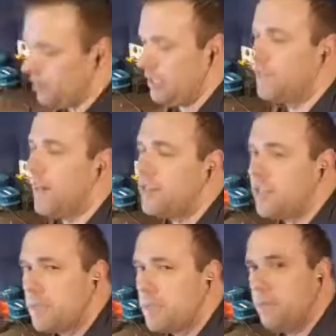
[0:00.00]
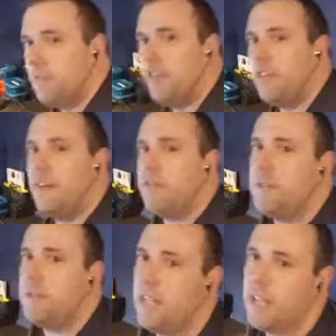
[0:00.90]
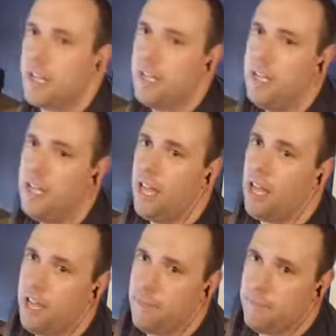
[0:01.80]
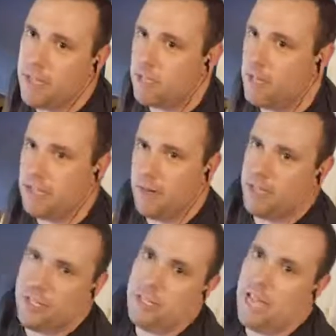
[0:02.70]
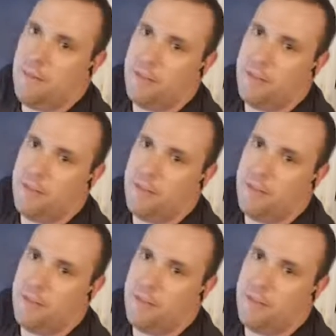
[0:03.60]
5 or 6 people involved, that would be that's always a good time.